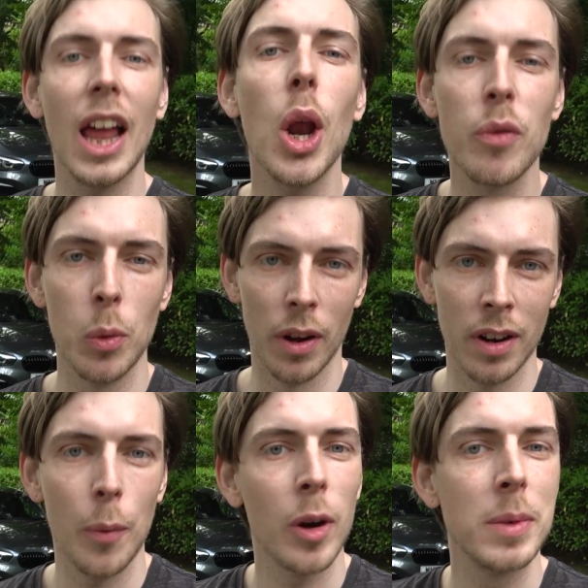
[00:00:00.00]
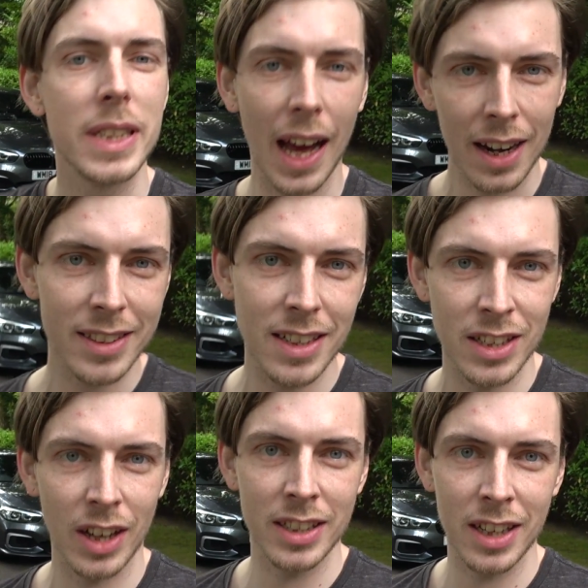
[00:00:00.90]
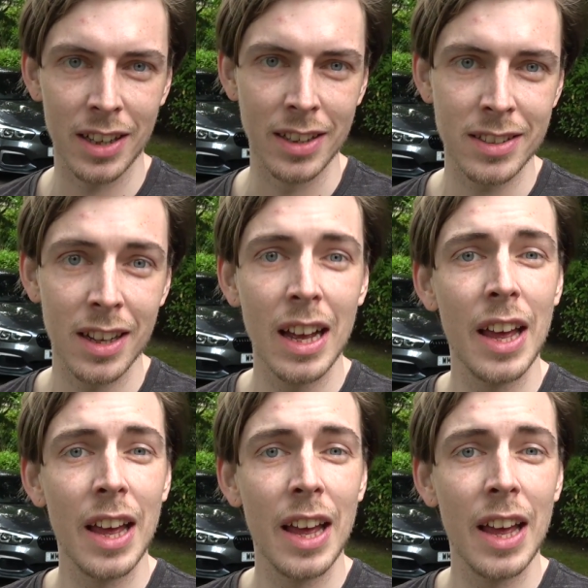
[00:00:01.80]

Hello everyone, and welcome to Galaxy 89 Cars.